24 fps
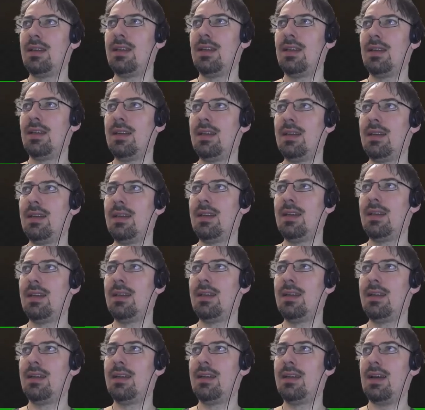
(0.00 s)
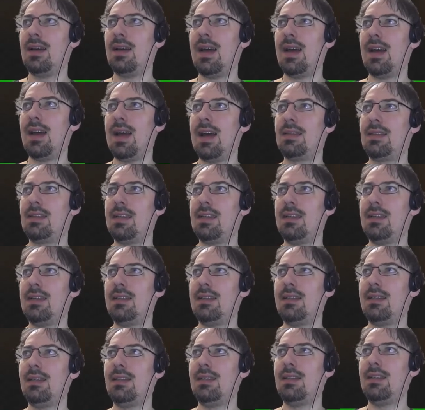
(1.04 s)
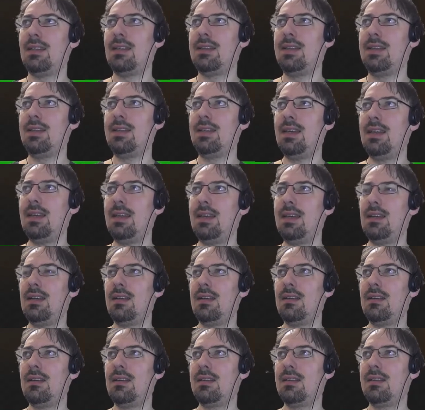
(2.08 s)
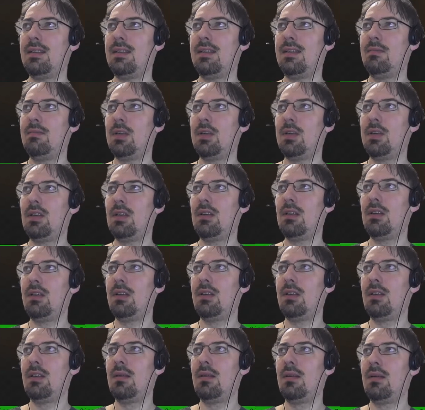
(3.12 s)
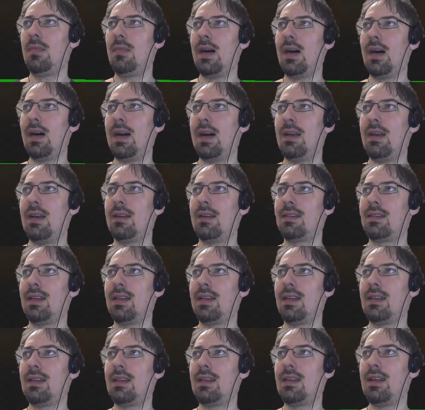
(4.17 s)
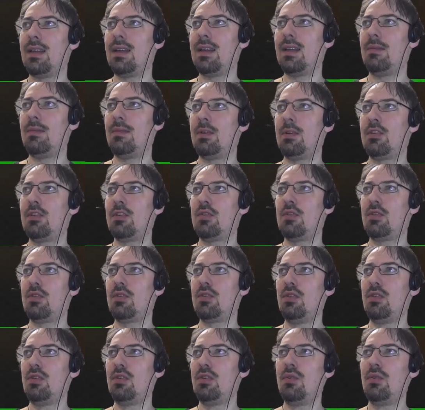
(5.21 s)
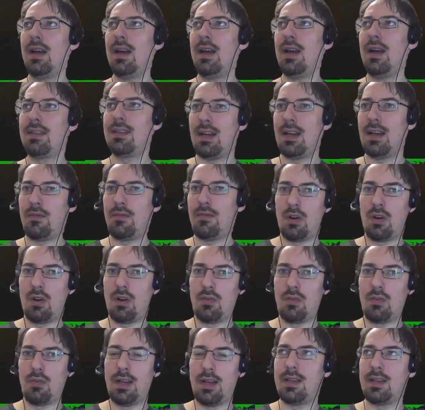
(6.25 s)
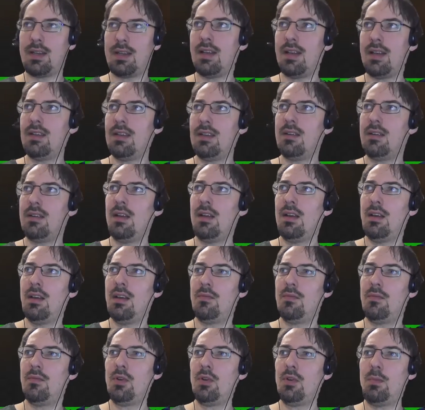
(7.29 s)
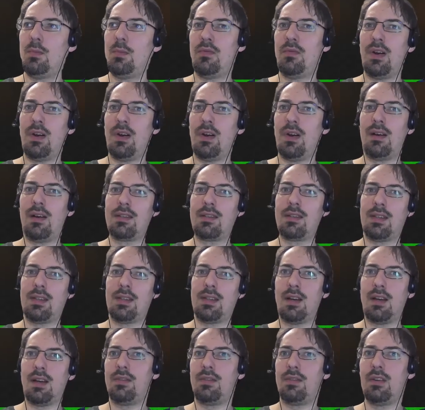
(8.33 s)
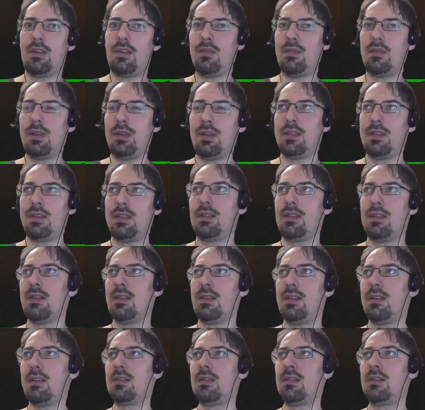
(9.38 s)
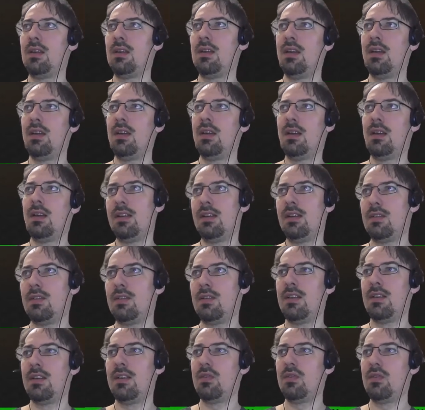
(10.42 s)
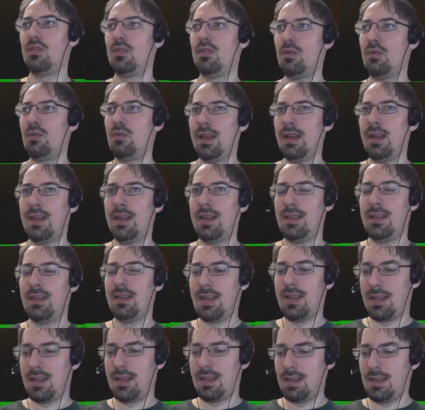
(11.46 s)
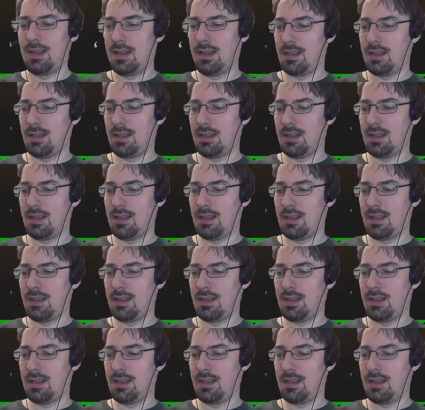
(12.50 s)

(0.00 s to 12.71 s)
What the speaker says: SADC daemon by setting enabled to true, as I've already done here. It would be false after you install it and you set it to true, then it's running.